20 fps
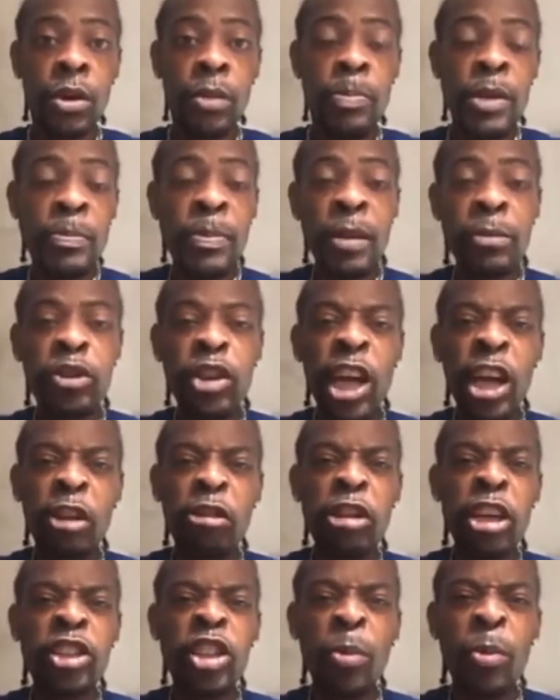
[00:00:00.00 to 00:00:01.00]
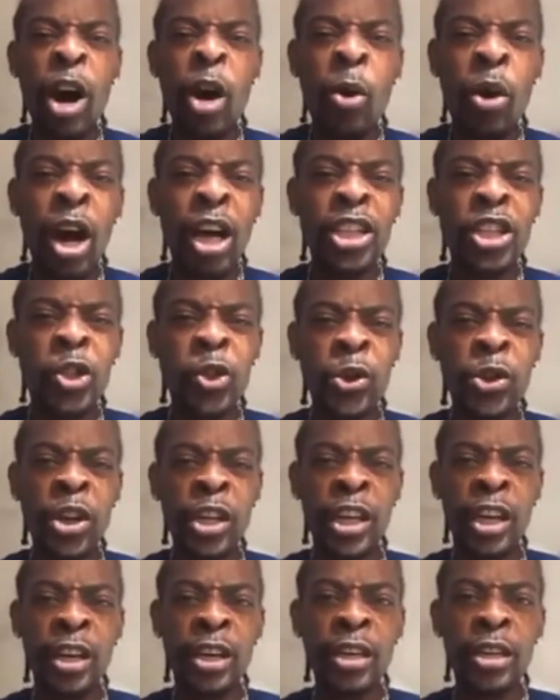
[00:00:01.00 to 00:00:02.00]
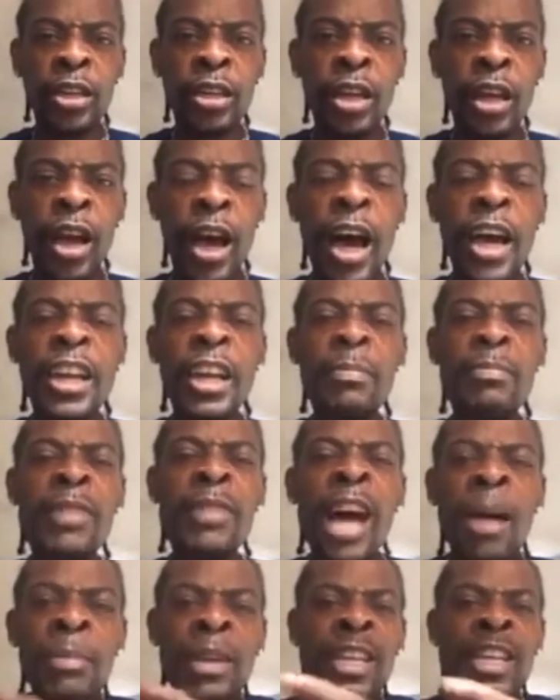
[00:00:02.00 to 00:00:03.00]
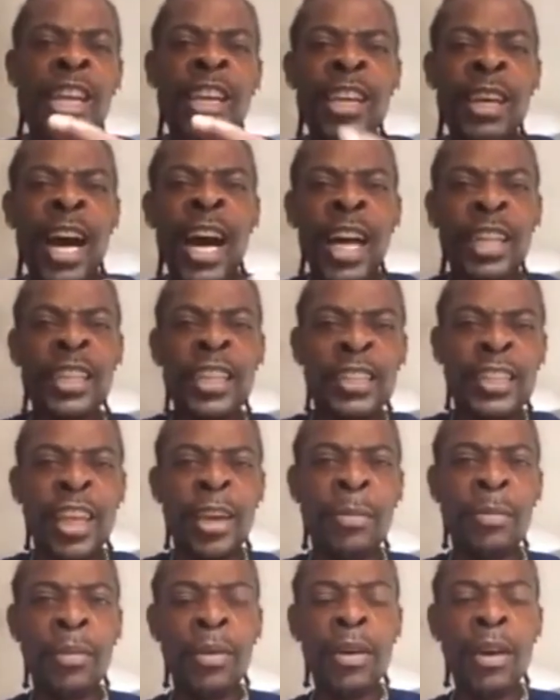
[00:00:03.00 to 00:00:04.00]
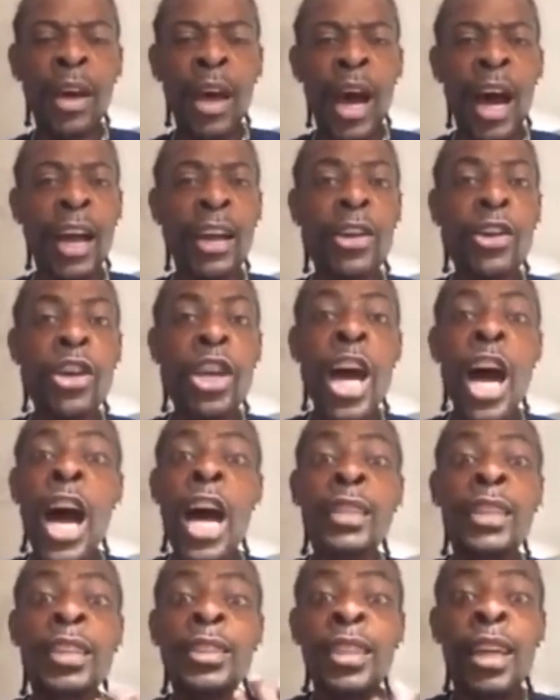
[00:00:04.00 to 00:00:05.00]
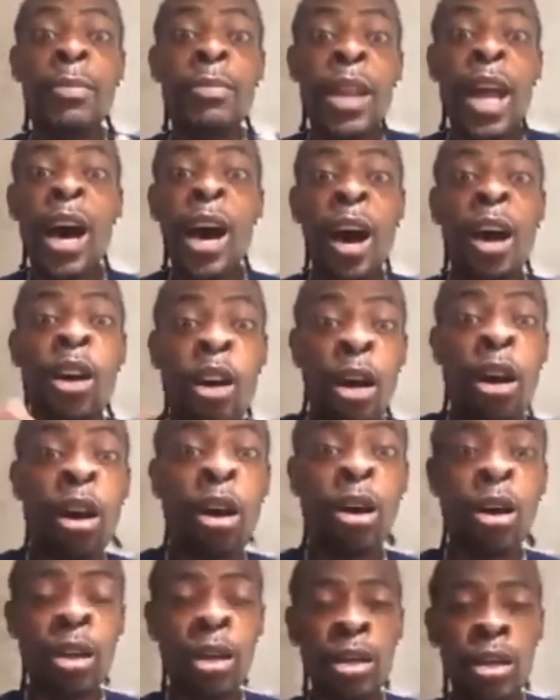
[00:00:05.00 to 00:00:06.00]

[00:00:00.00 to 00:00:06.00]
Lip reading: People them try to create some award show down here and them nominate the artists them and the artists them now go